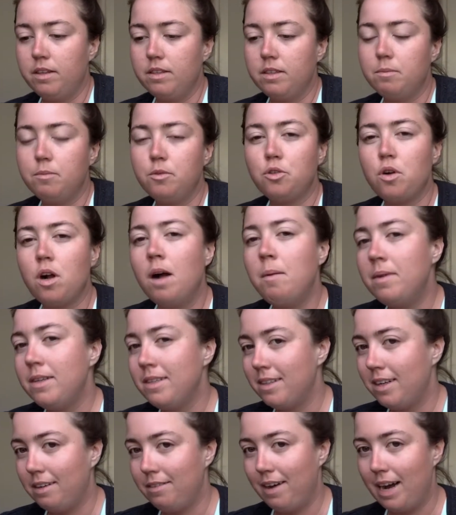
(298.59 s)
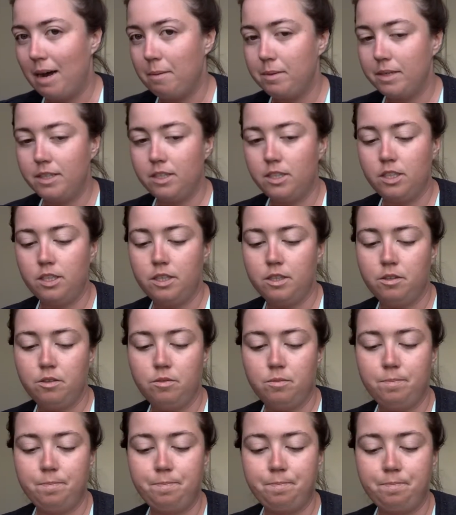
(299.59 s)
some traumas that have happened to you.